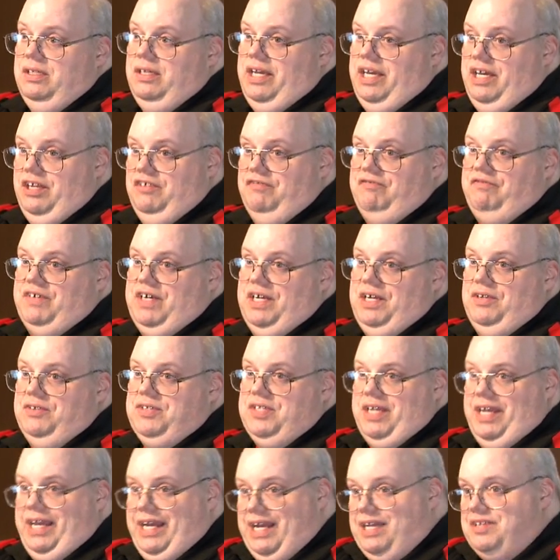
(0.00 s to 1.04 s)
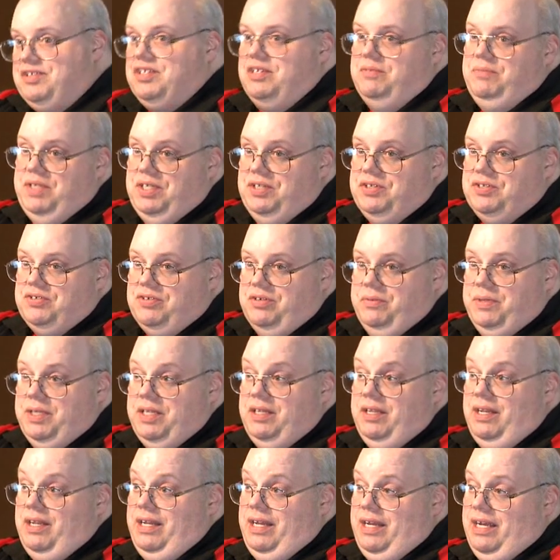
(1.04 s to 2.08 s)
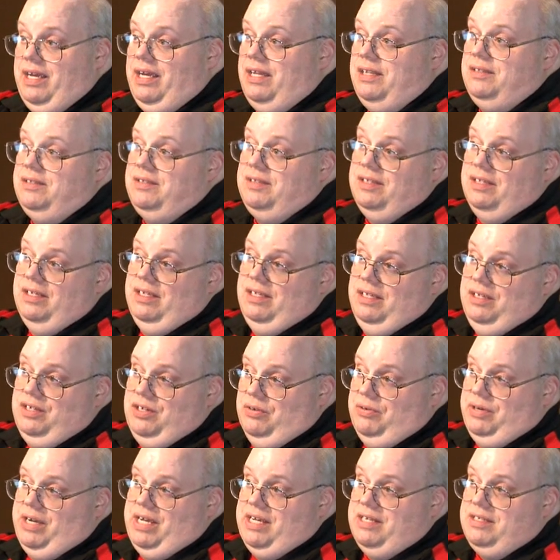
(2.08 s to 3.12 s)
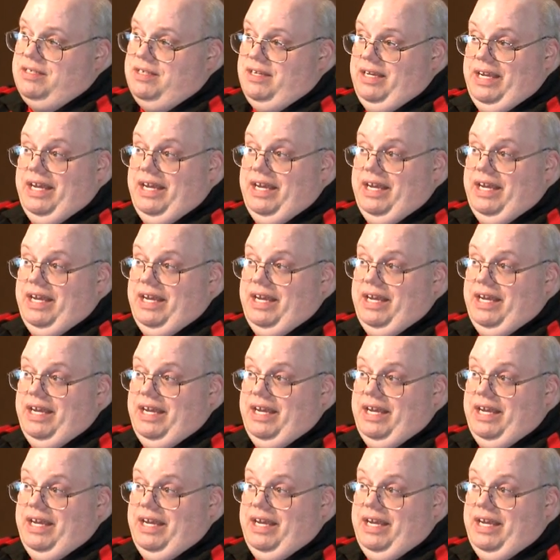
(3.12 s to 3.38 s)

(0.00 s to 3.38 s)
header files has to be distributed, and correct,